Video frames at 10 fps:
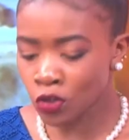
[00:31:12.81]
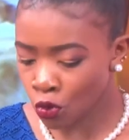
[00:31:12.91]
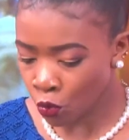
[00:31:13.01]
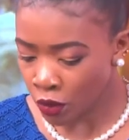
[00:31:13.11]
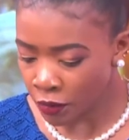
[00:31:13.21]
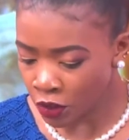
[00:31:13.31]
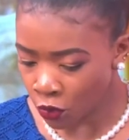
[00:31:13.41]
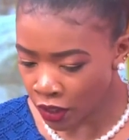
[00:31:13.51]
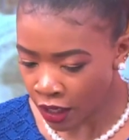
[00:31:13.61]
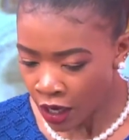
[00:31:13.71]
So we'll be
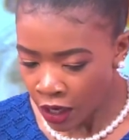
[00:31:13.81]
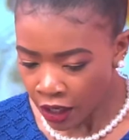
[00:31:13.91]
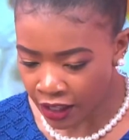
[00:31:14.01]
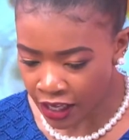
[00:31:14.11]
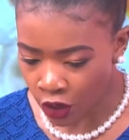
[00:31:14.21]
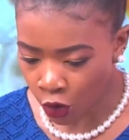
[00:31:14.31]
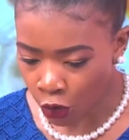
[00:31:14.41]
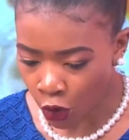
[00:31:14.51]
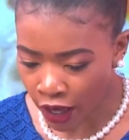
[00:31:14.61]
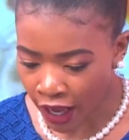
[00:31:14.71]
doing the
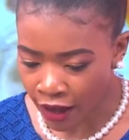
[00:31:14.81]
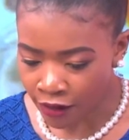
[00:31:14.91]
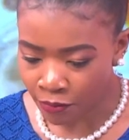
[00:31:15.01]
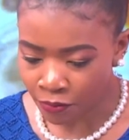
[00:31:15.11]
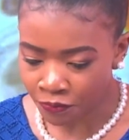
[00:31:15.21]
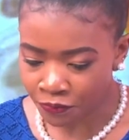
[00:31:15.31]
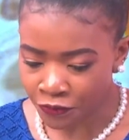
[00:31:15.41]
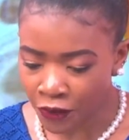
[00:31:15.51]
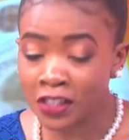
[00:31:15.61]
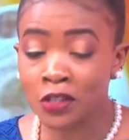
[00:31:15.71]
Koroga
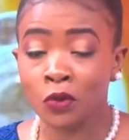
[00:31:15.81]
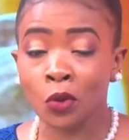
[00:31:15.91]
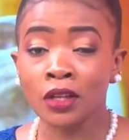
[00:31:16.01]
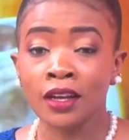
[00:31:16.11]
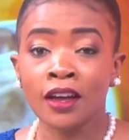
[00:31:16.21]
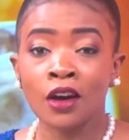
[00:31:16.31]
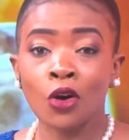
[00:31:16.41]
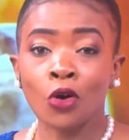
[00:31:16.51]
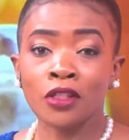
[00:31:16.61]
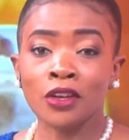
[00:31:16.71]
festival
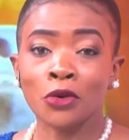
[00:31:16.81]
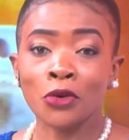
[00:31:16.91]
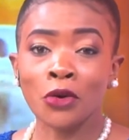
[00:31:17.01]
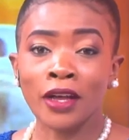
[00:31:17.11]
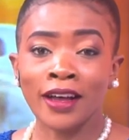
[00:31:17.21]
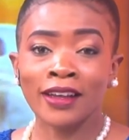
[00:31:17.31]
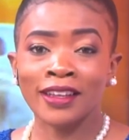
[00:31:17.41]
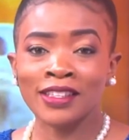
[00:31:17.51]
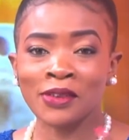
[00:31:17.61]
or the Koroga, let's go,